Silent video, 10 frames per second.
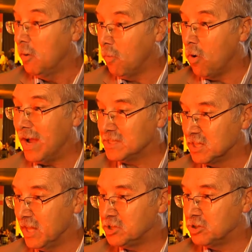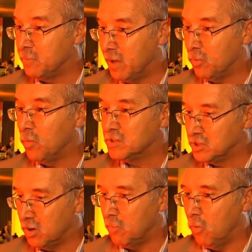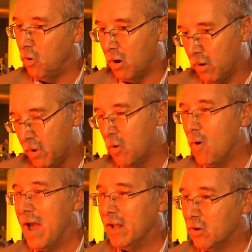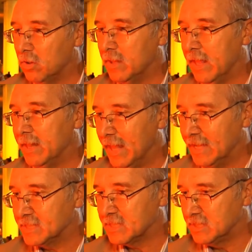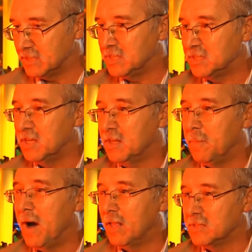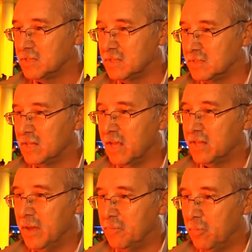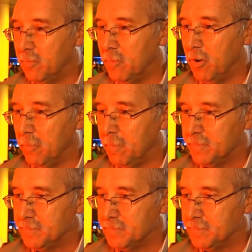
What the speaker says: more isolation about the ones that are more radical and less consistent in the policies that they claim to promote.